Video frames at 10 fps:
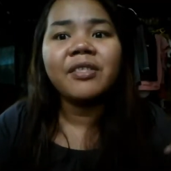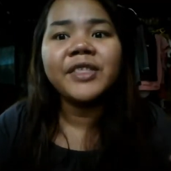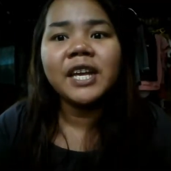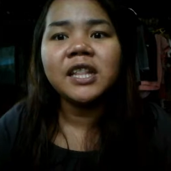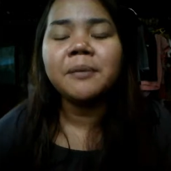
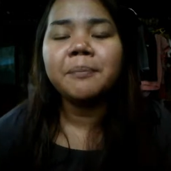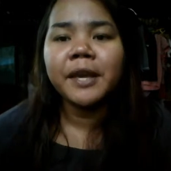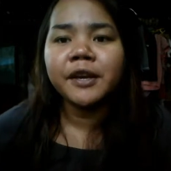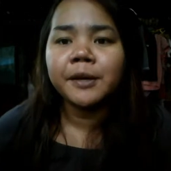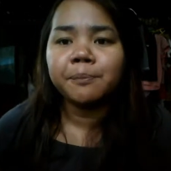daily
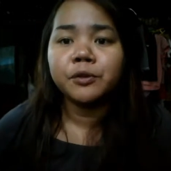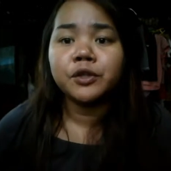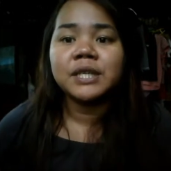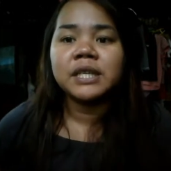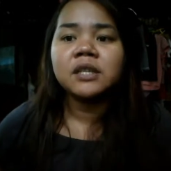makeup
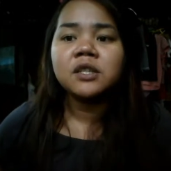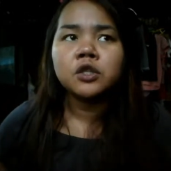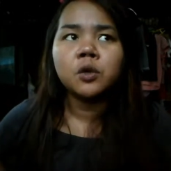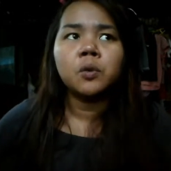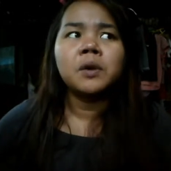routine.
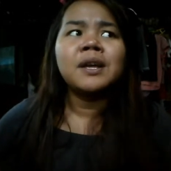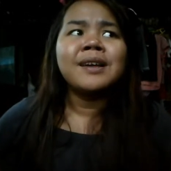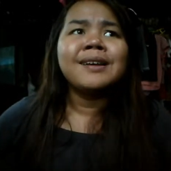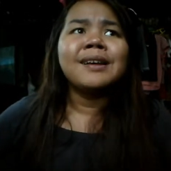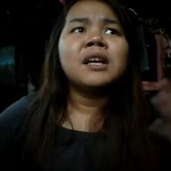So
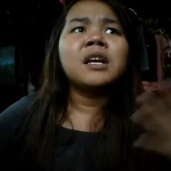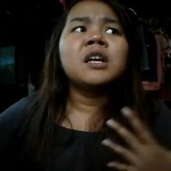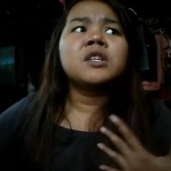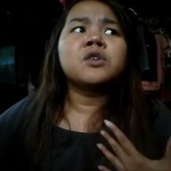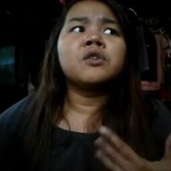
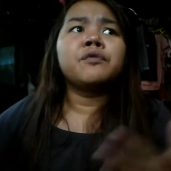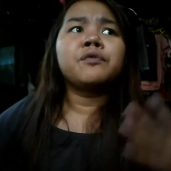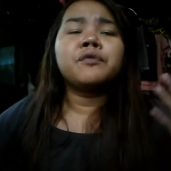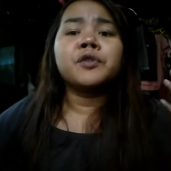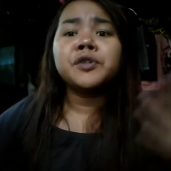
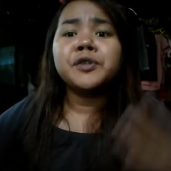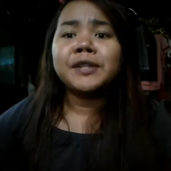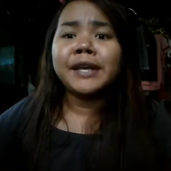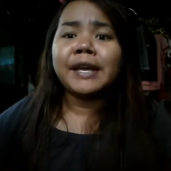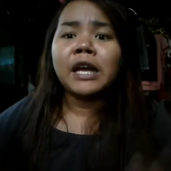for
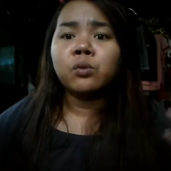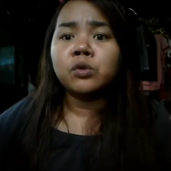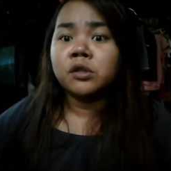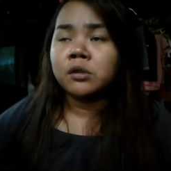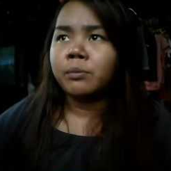today, I
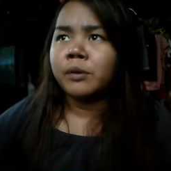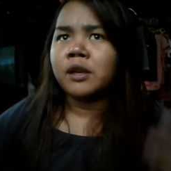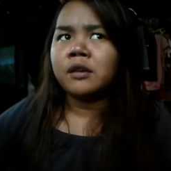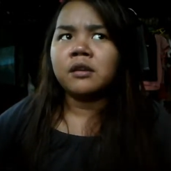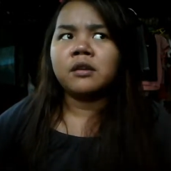will
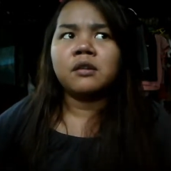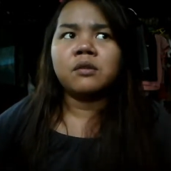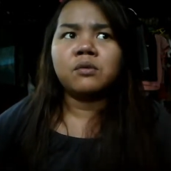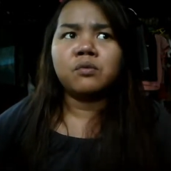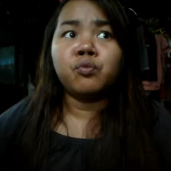be
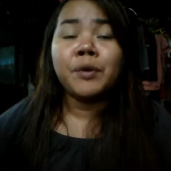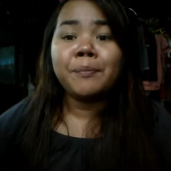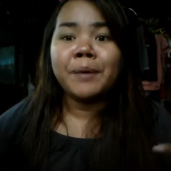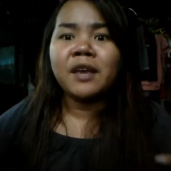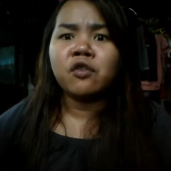
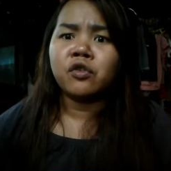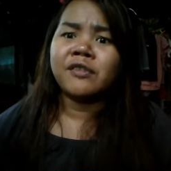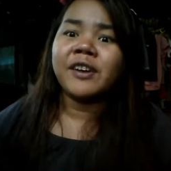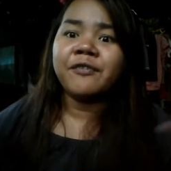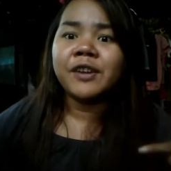remake
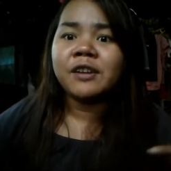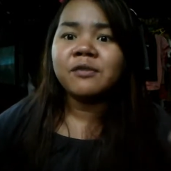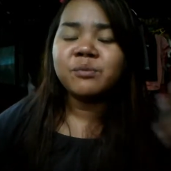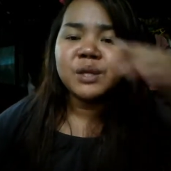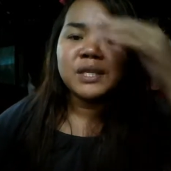or
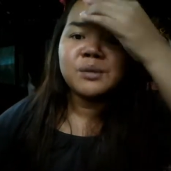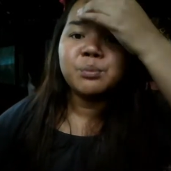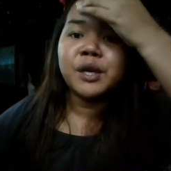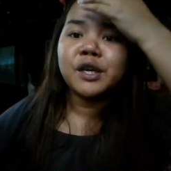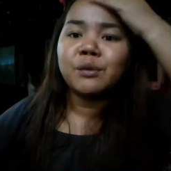refilm this
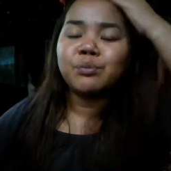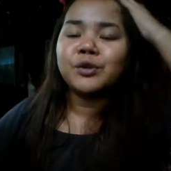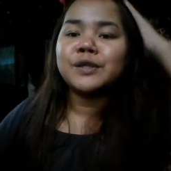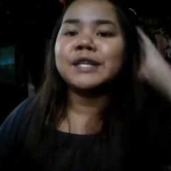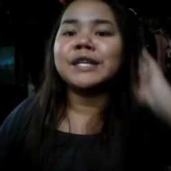makeup
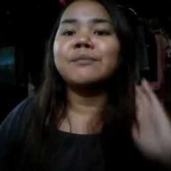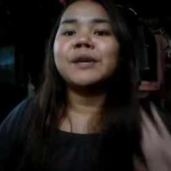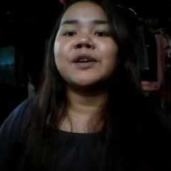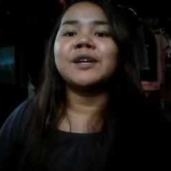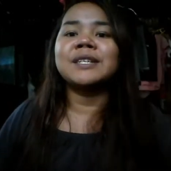routine
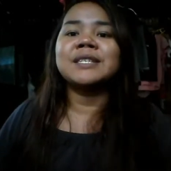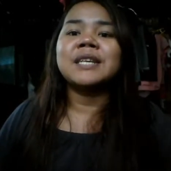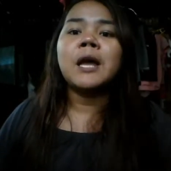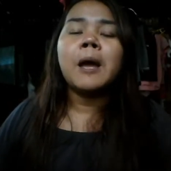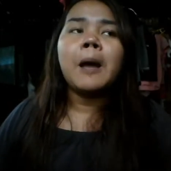
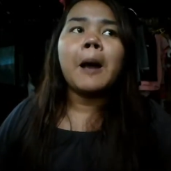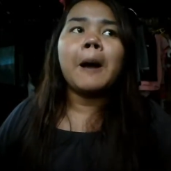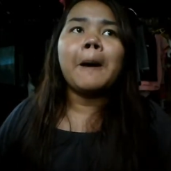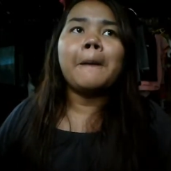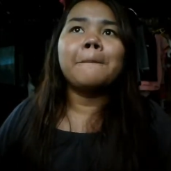because
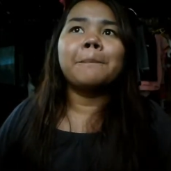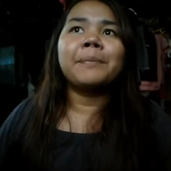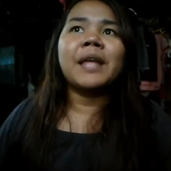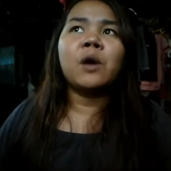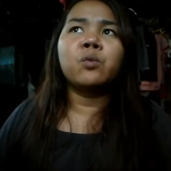
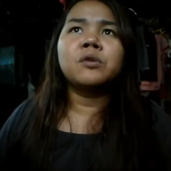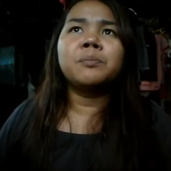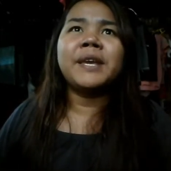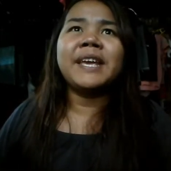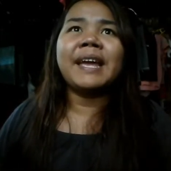I
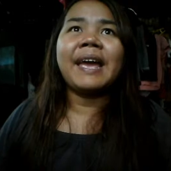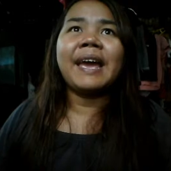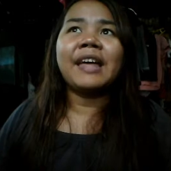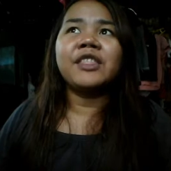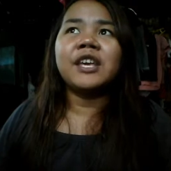will be
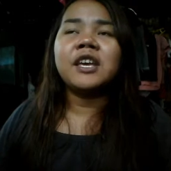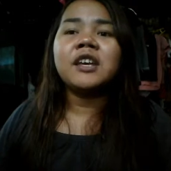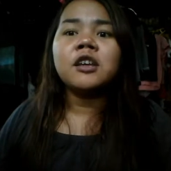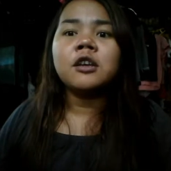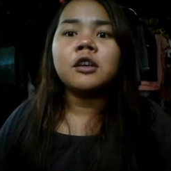
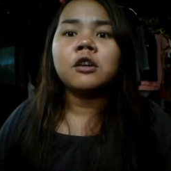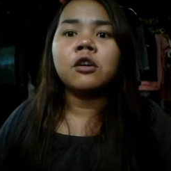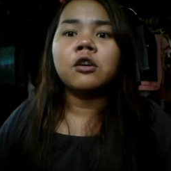adding